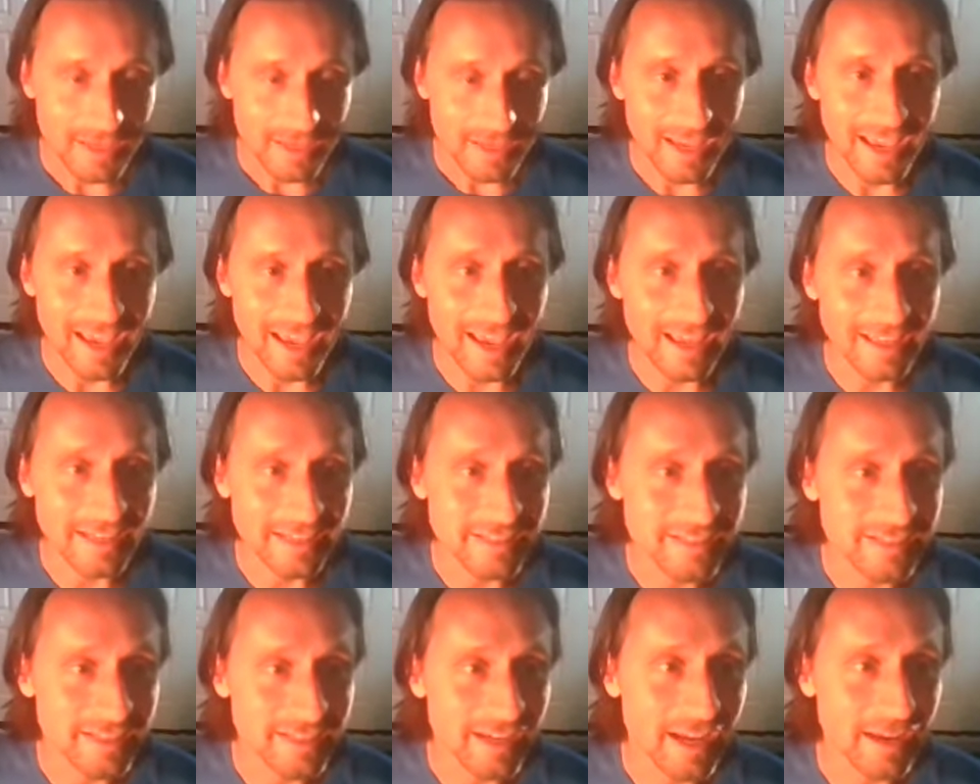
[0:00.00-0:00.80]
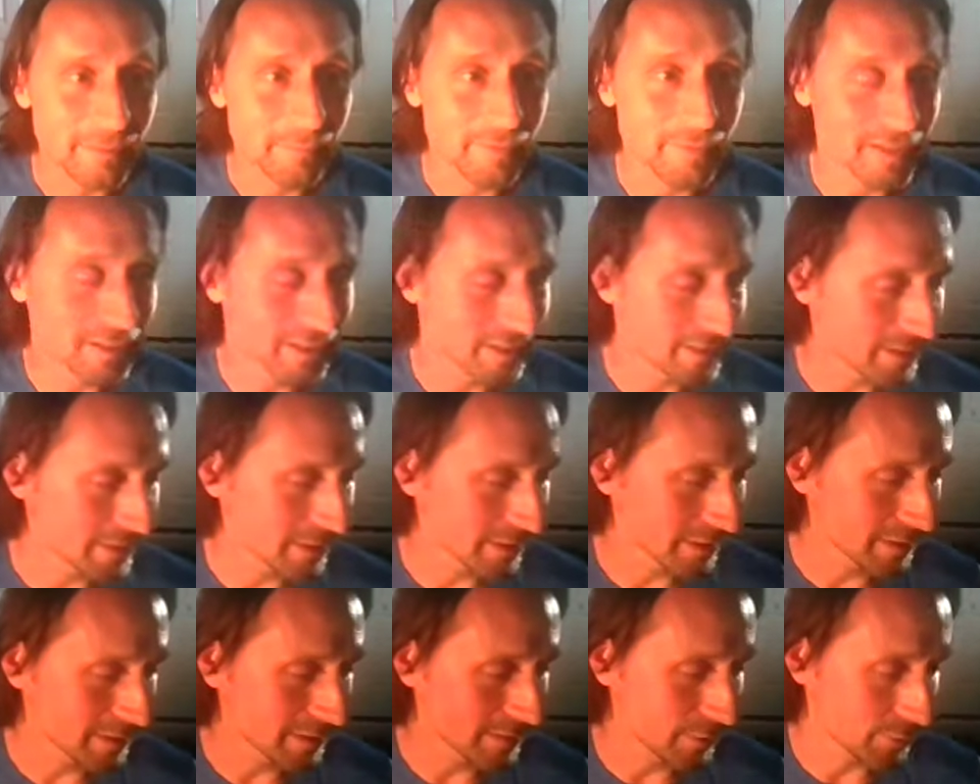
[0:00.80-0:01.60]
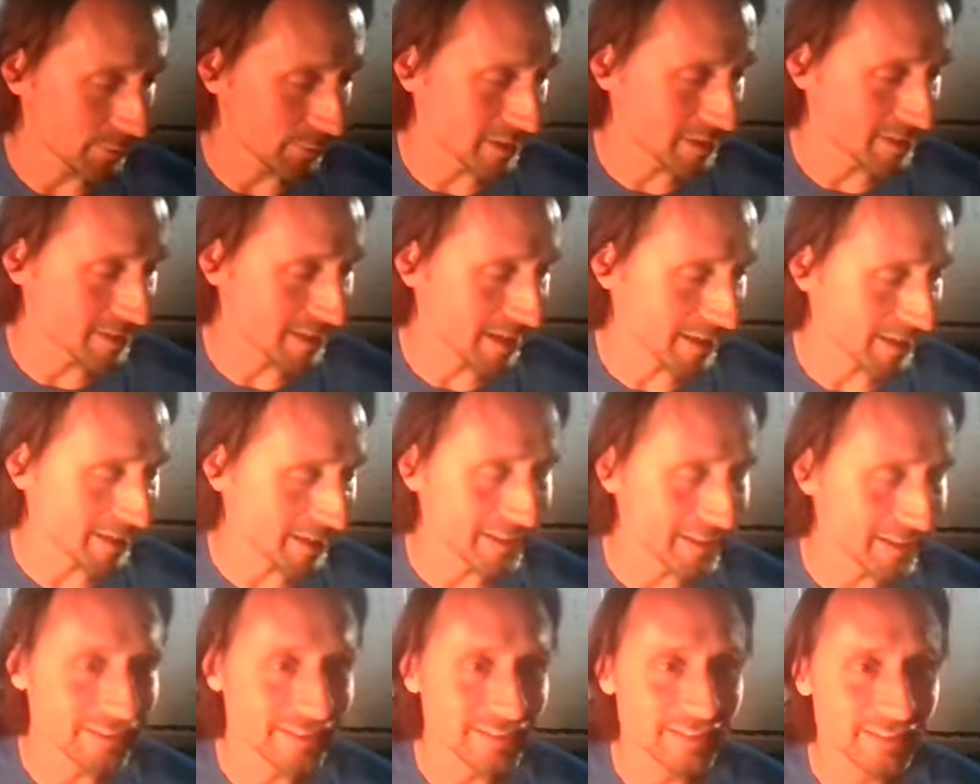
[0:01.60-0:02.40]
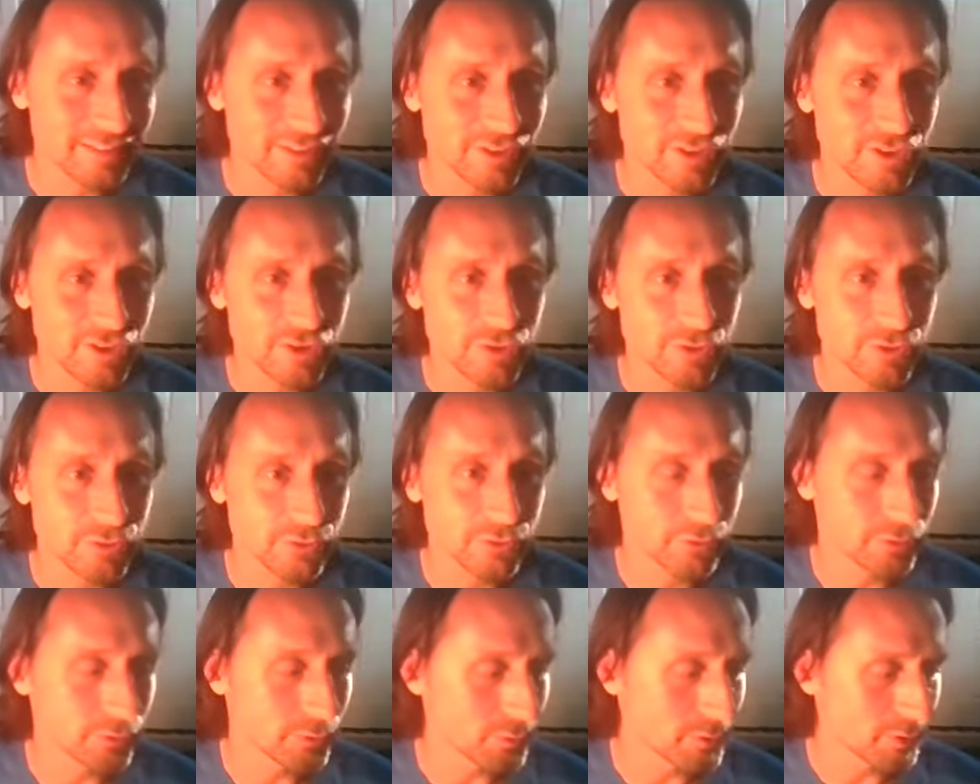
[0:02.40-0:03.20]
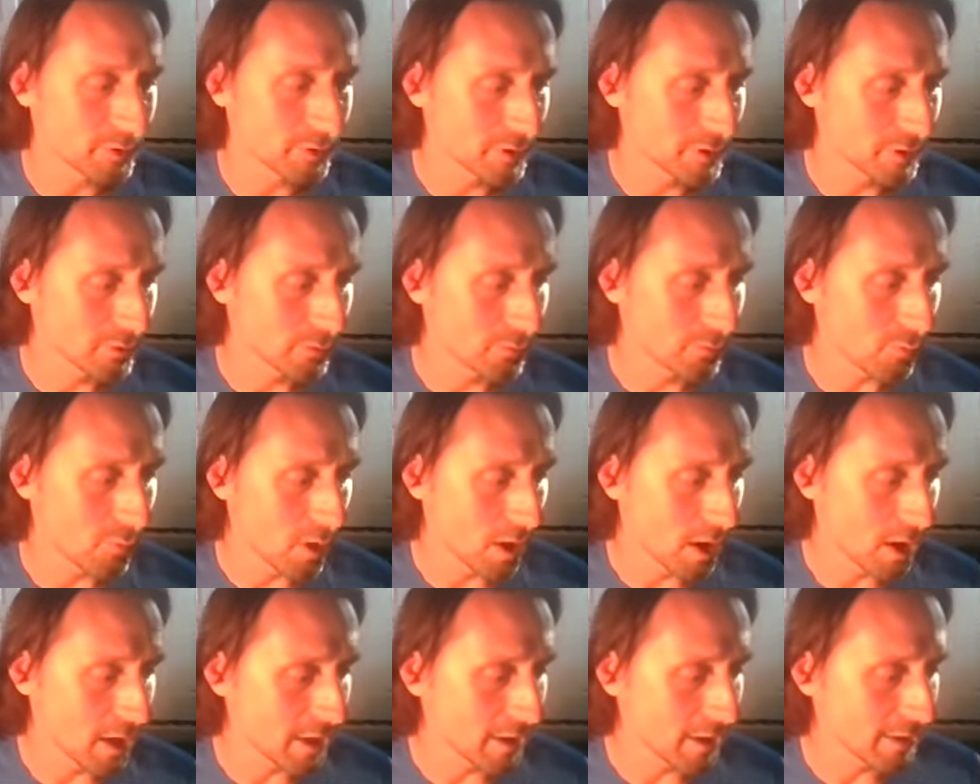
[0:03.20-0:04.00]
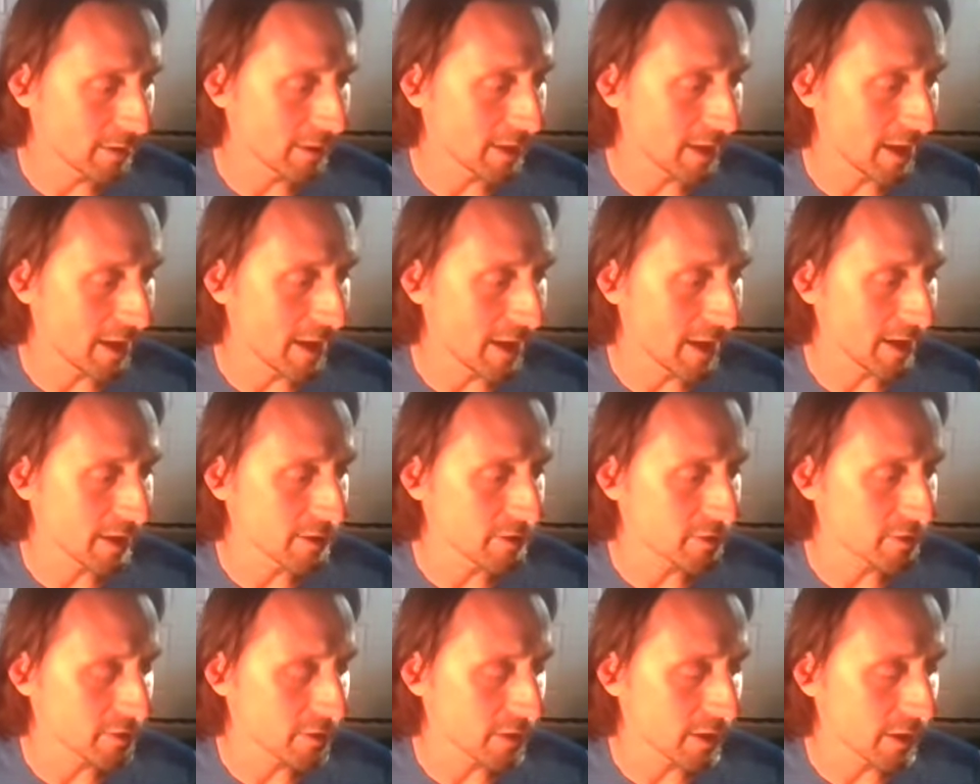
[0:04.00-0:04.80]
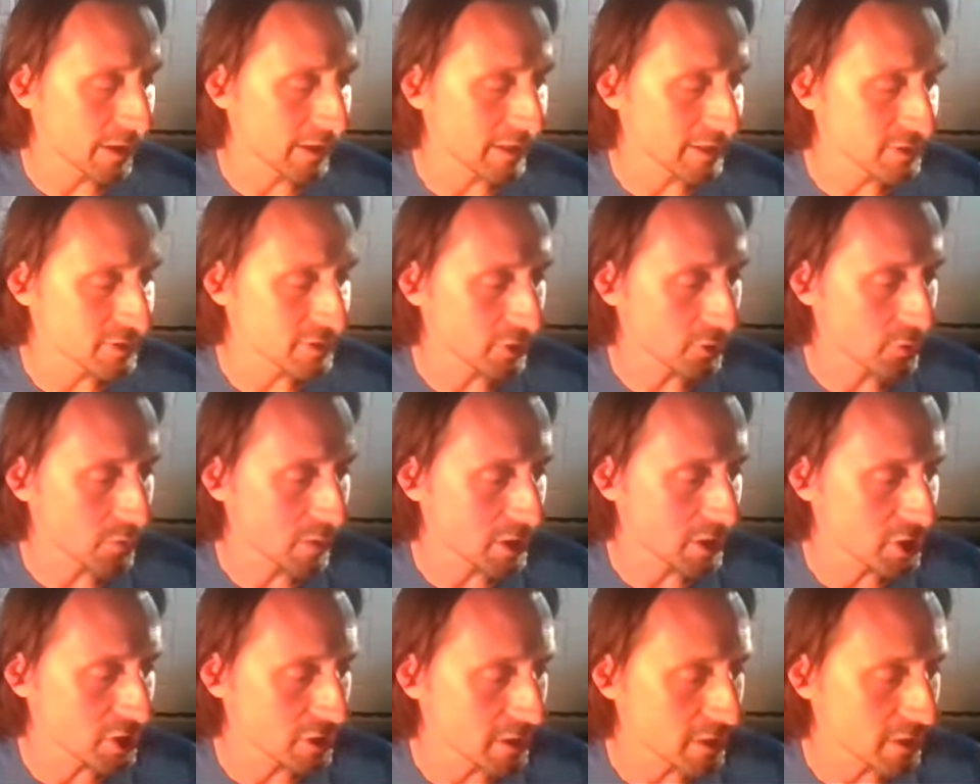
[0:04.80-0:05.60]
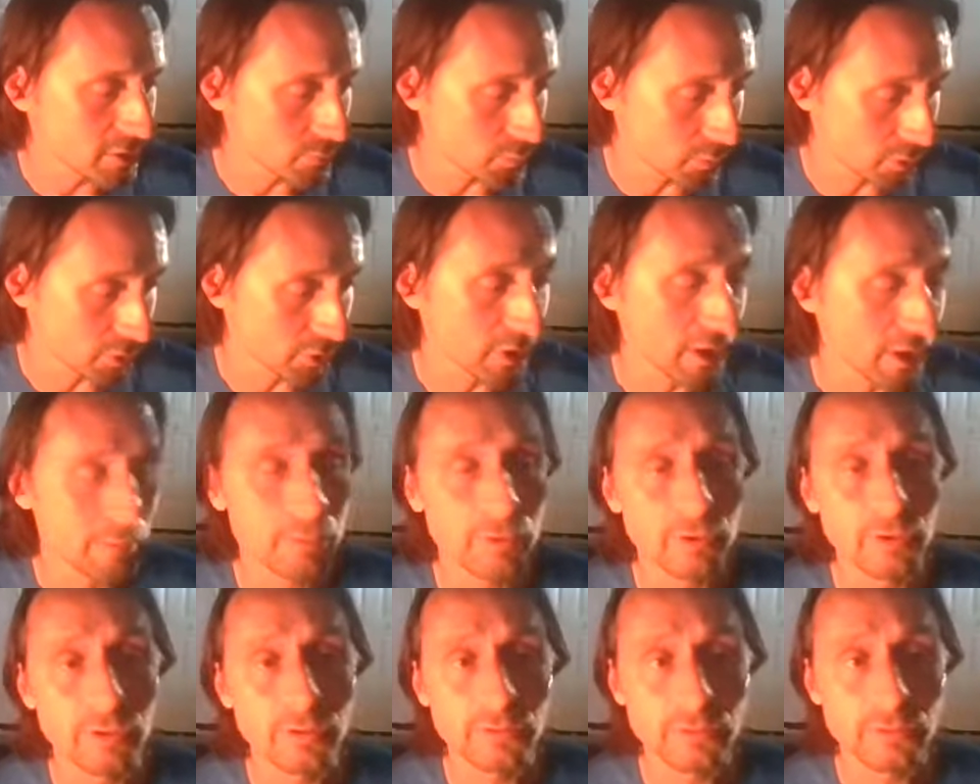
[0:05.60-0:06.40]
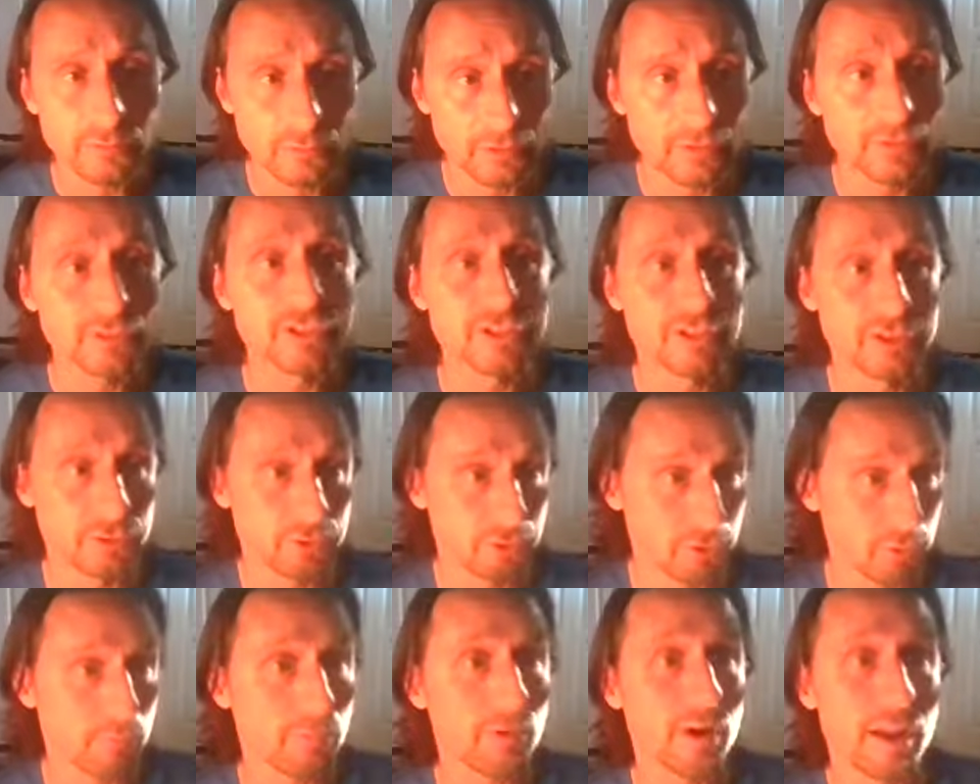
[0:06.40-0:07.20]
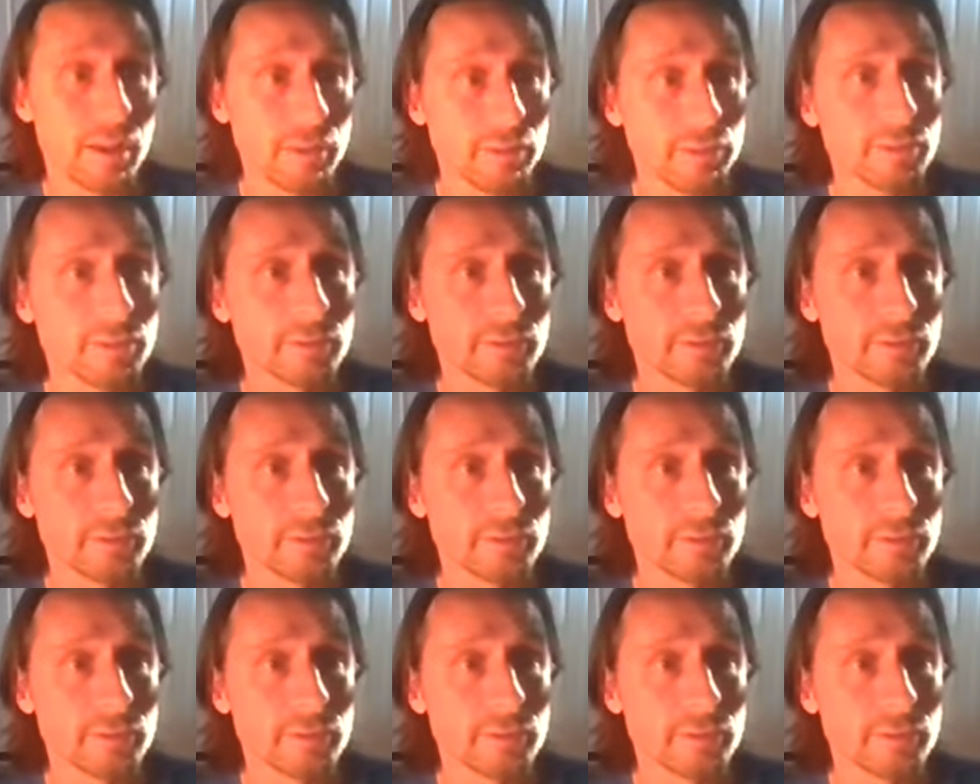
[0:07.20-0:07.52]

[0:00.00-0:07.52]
And I'm gonna 3 seconds, 2, 1. And I guess the question is, were you able to continue your breath